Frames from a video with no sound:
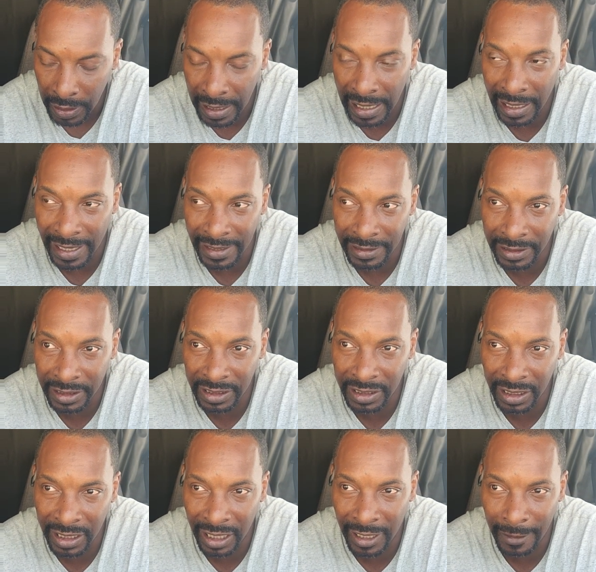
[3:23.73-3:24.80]
at like 6
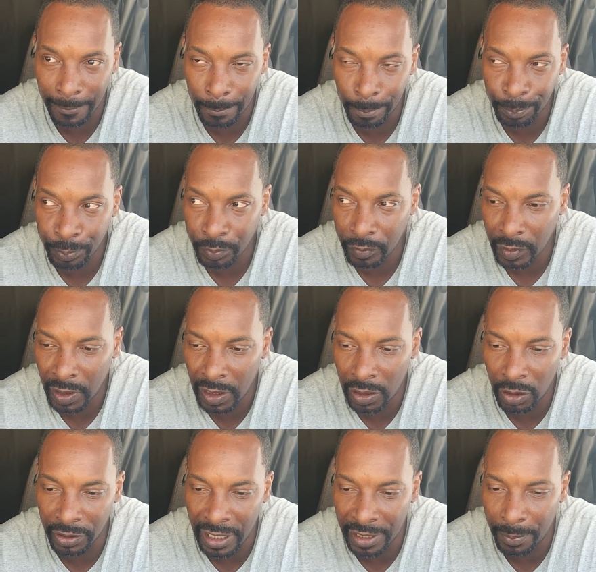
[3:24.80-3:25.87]
o'clock, he
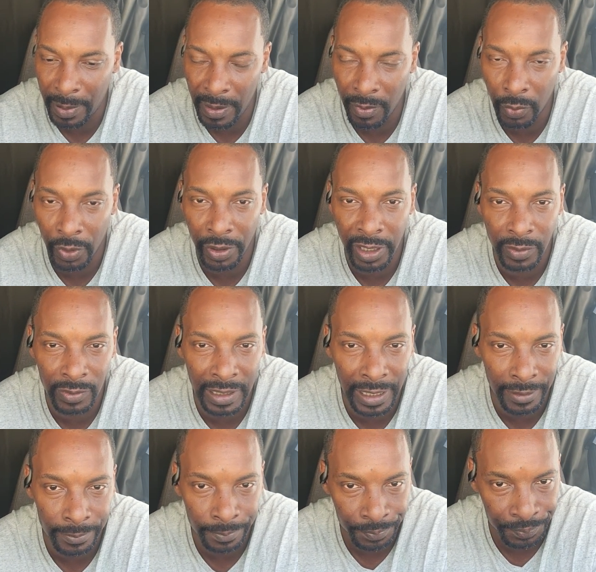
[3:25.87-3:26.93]
looked at the paperwork. He was like,